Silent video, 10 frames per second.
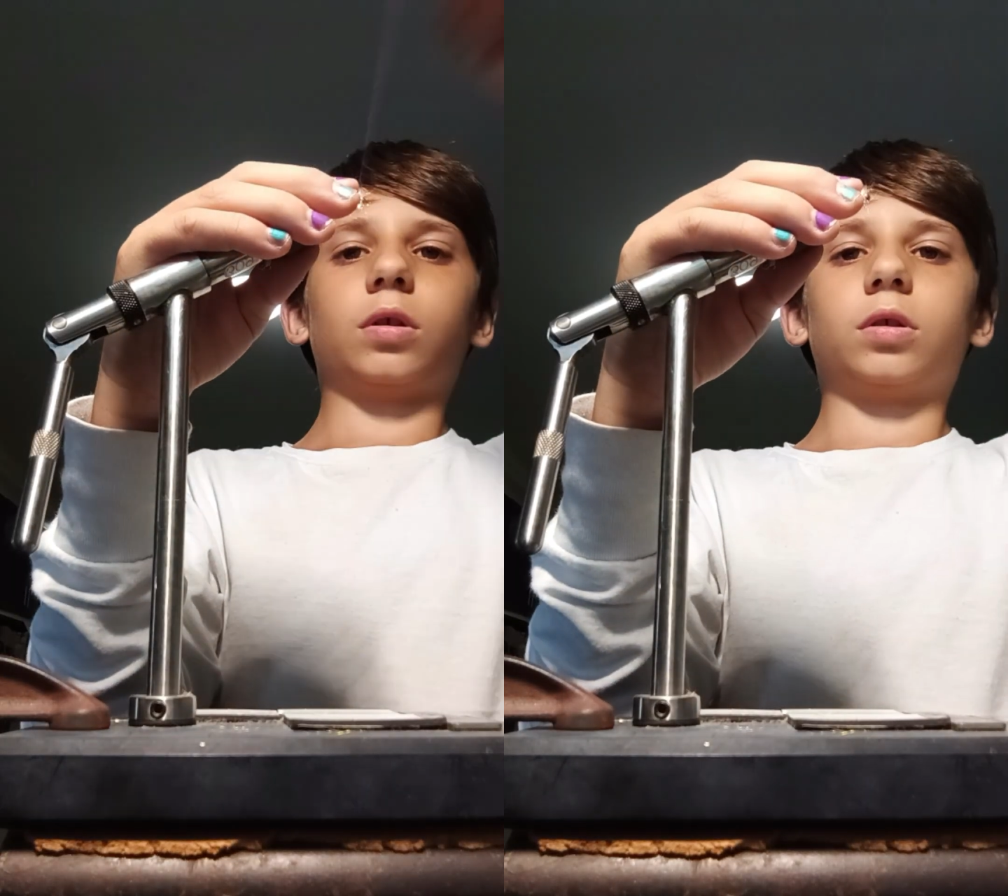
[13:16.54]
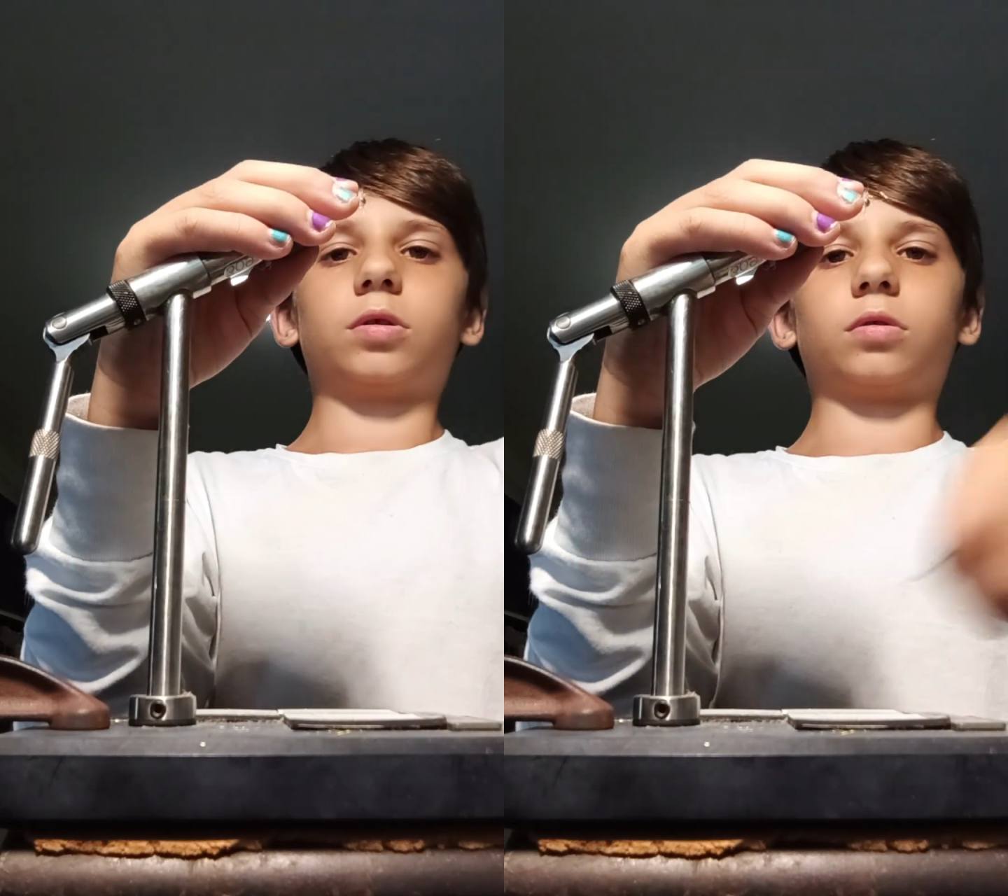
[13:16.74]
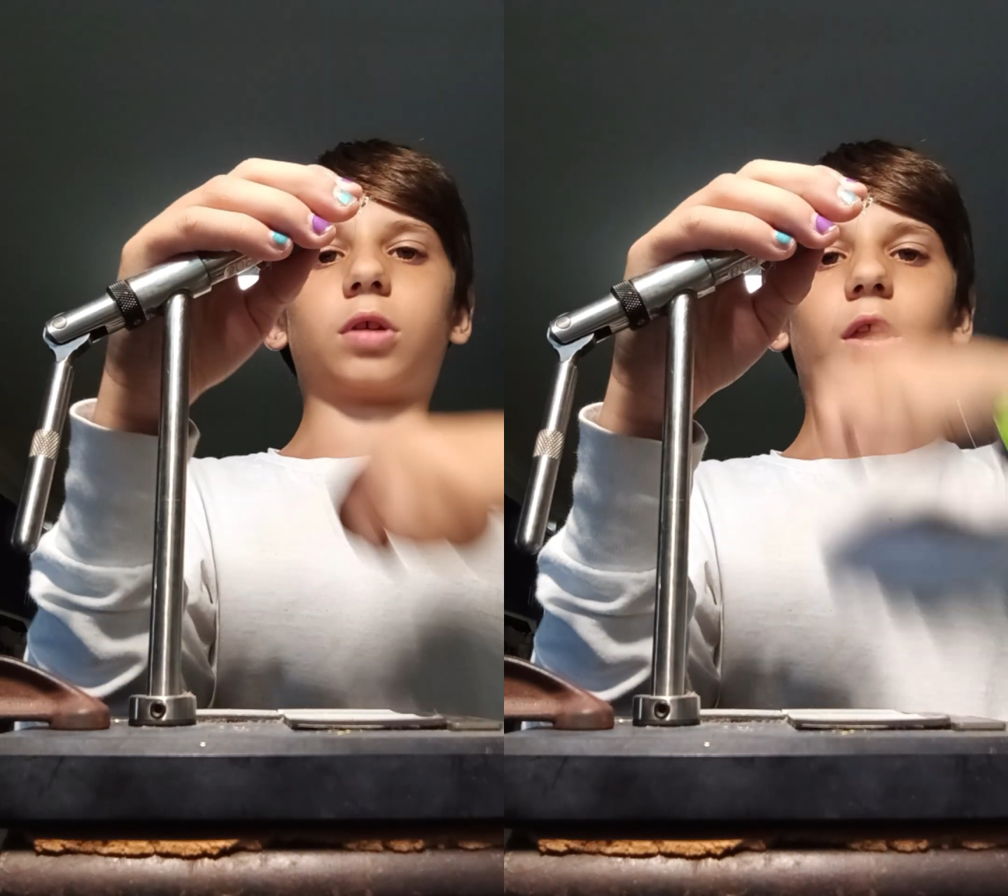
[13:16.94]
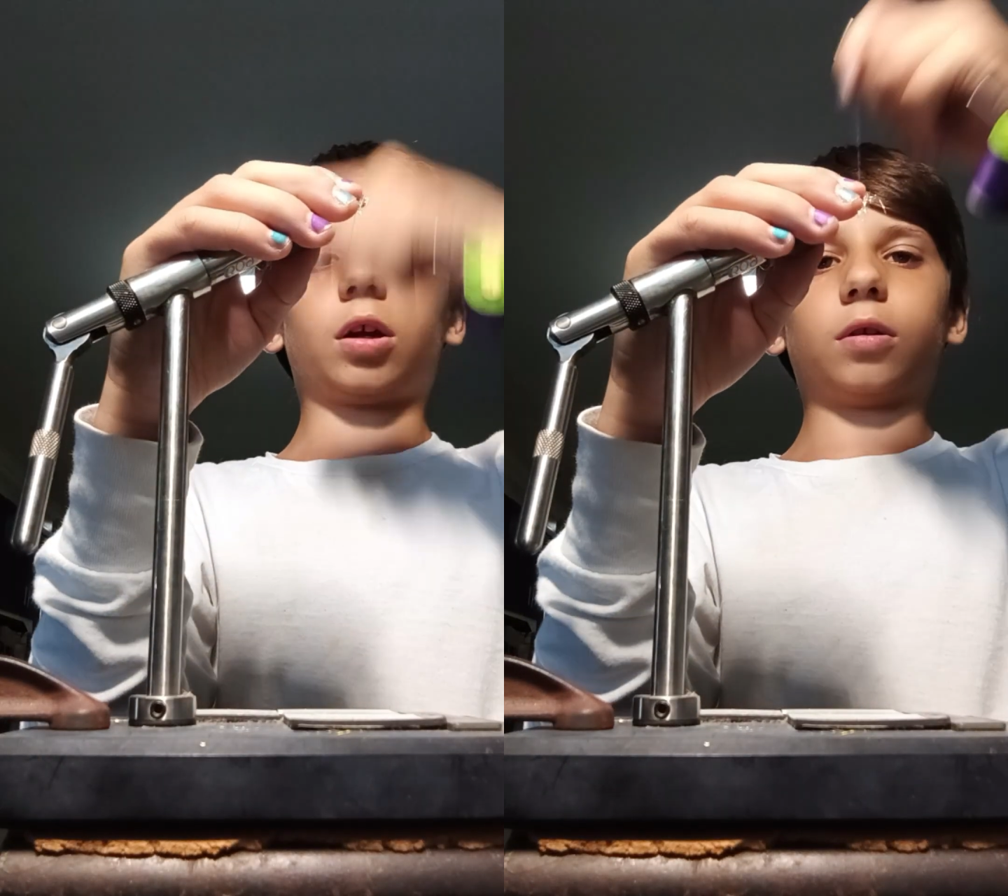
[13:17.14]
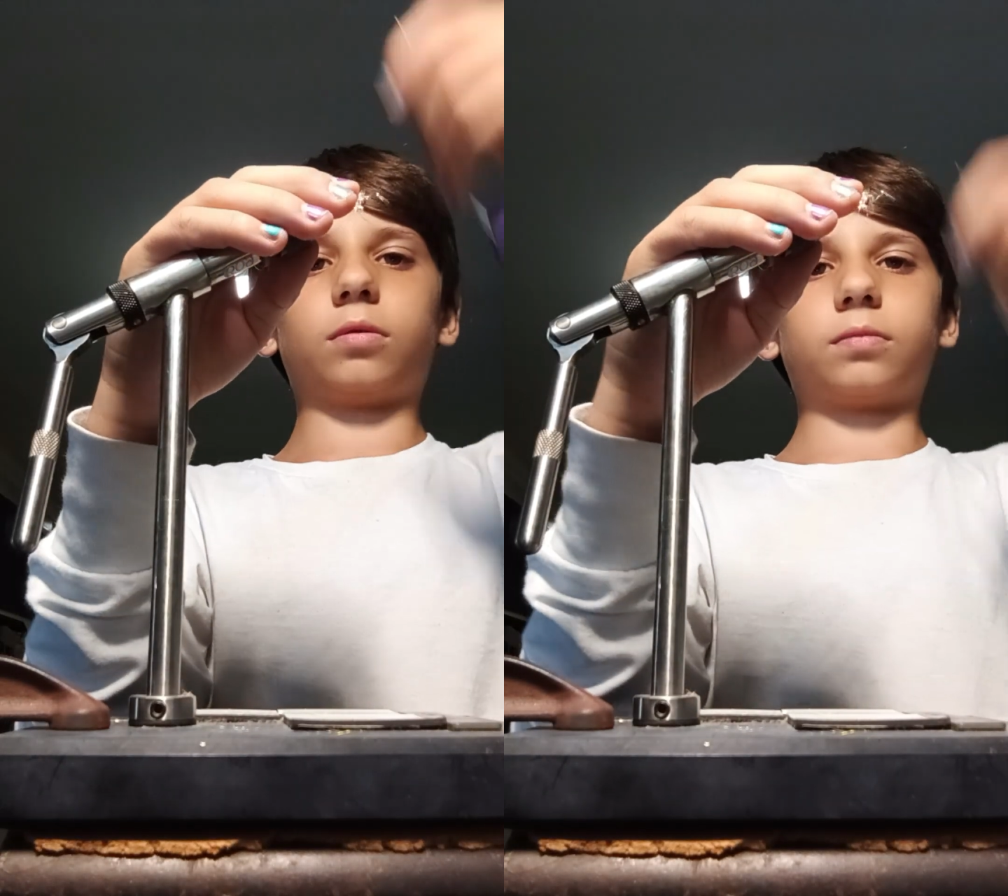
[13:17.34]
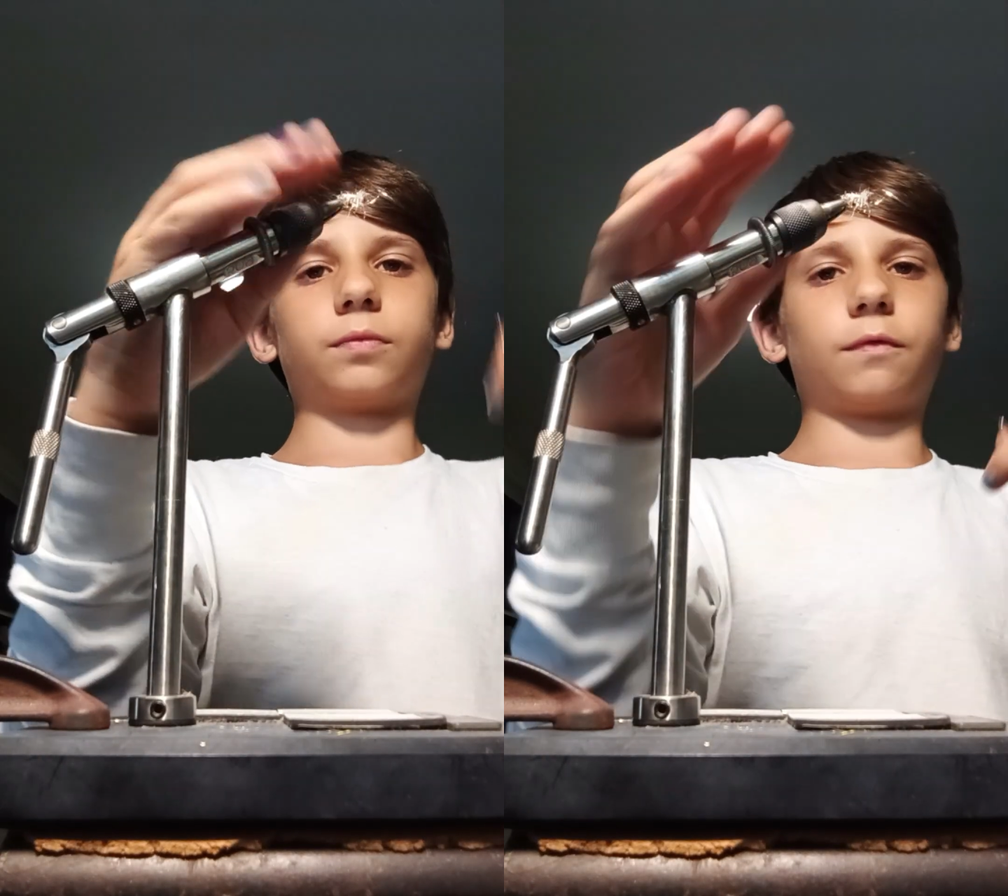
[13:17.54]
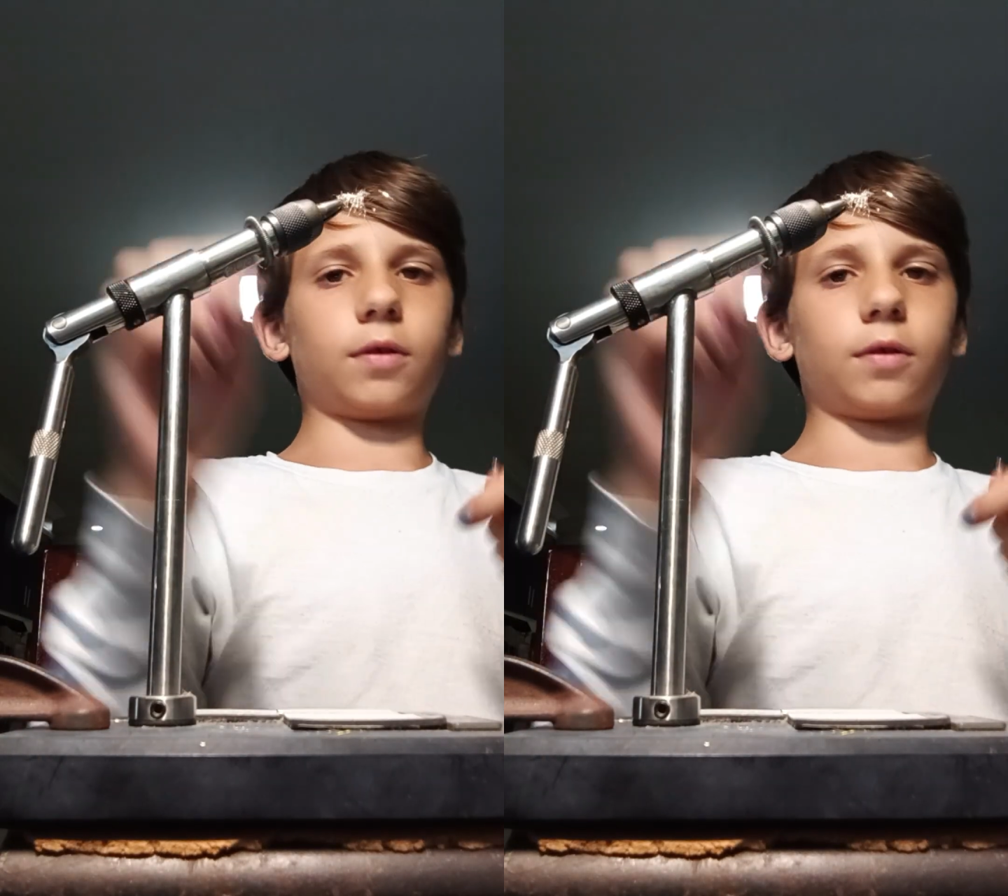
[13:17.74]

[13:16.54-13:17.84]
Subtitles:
it's okay. If you